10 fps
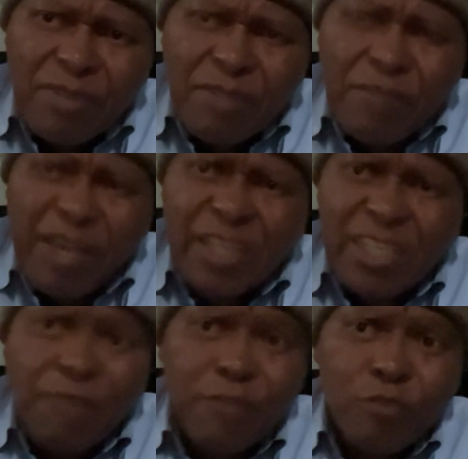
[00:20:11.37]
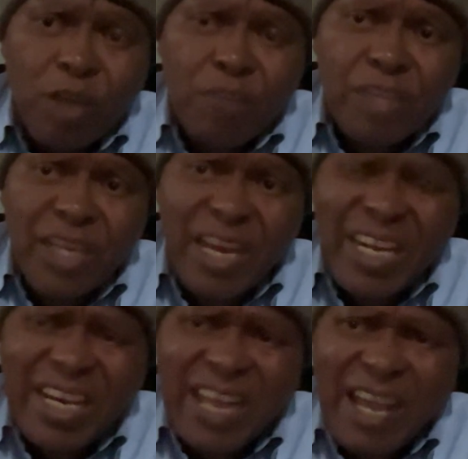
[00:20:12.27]
Vagus nerve is one of the
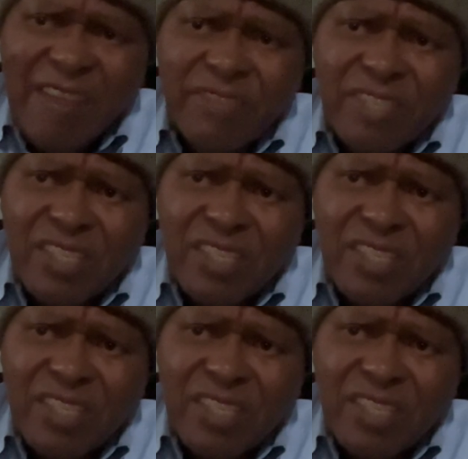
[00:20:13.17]
cranial nerves,